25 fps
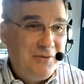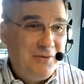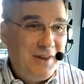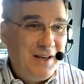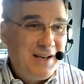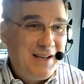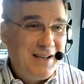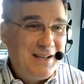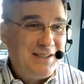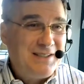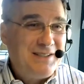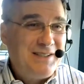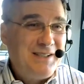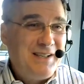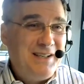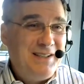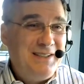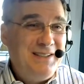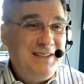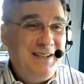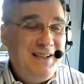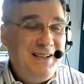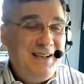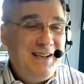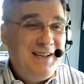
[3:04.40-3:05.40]
They get to
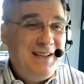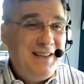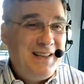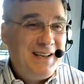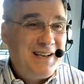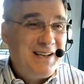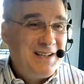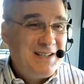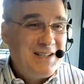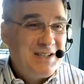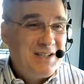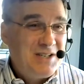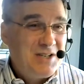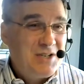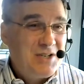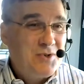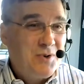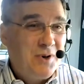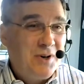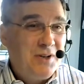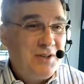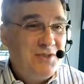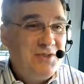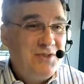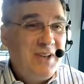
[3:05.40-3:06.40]
just
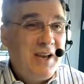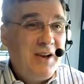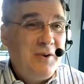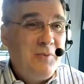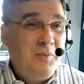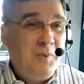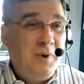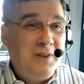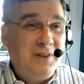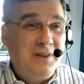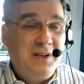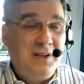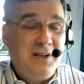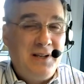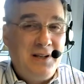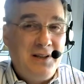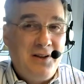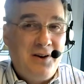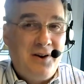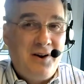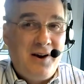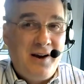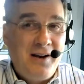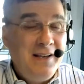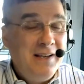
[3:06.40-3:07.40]
sort of say what the
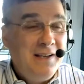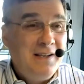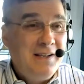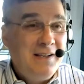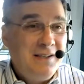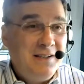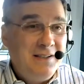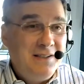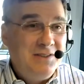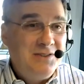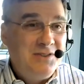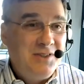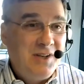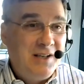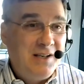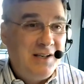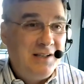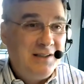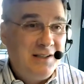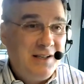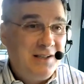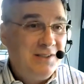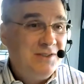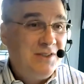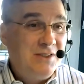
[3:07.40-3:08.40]
law is, and
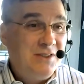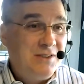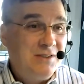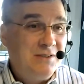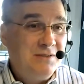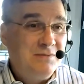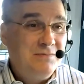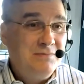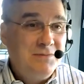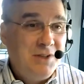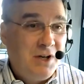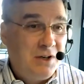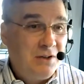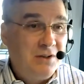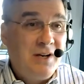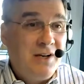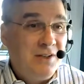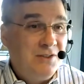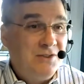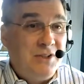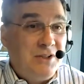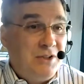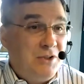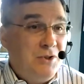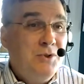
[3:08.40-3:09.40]
unless it's
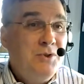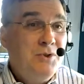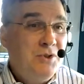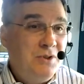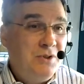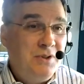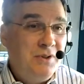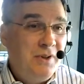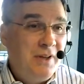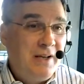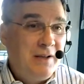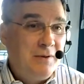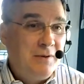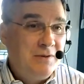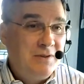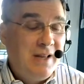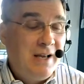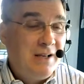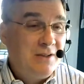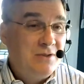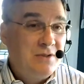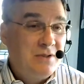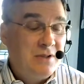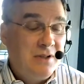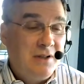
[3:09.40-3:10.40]
unconstitutional,
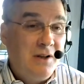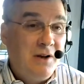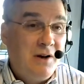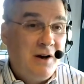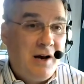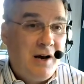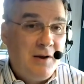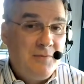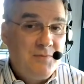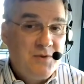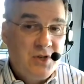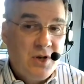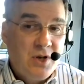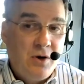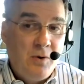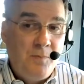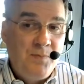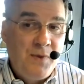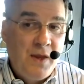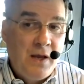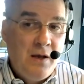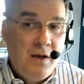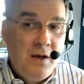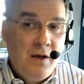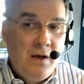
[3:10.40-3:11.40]
that's the law. So
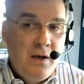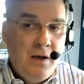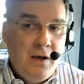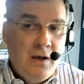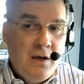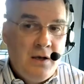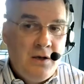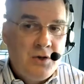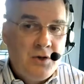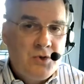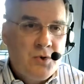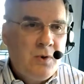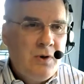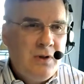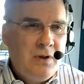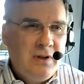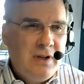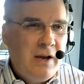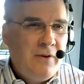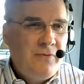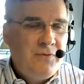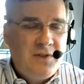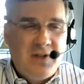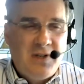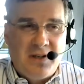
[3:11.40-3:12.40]
you're sort of
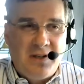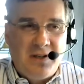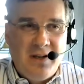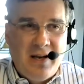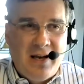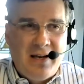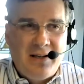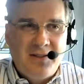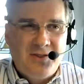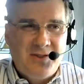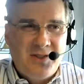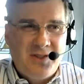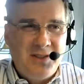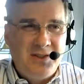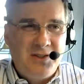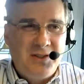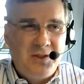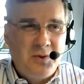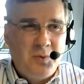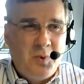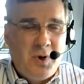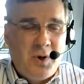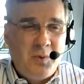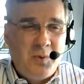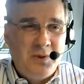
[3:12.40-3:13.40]
left to guess as
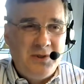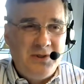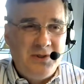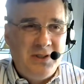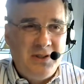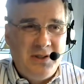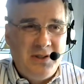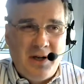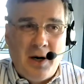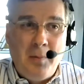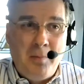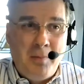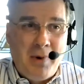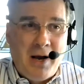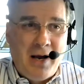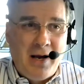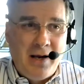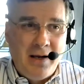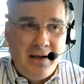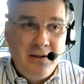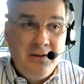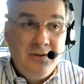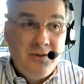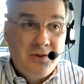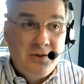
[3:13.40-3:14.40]
to what was in their
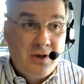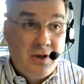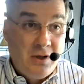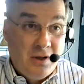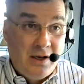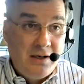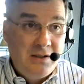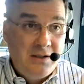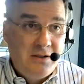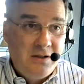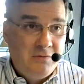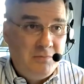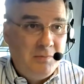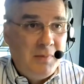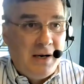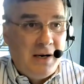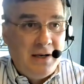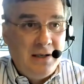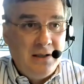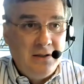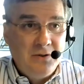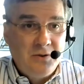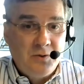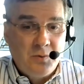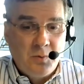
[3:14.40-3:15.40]
minds, collective
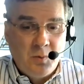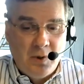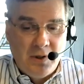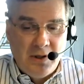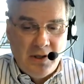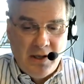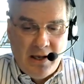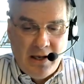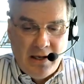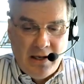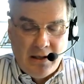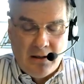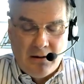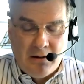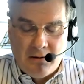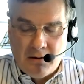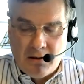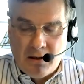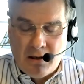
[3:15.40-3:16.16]
minds, when they